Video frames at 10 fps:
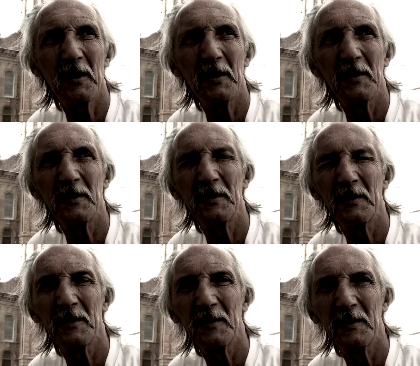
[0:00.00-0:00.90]

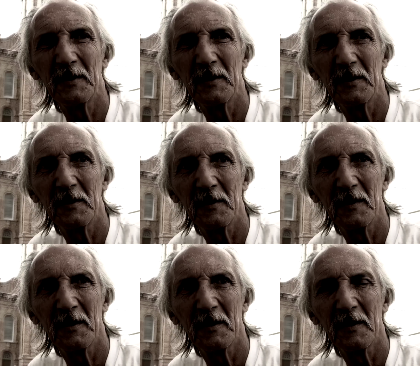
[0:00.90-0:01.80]

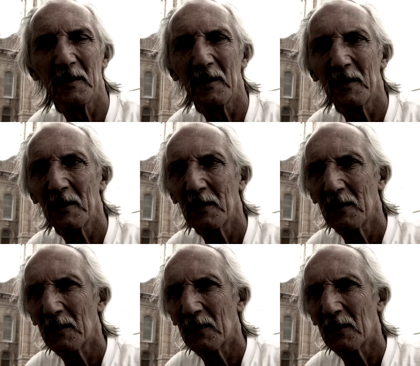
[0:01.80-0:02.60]
(silence)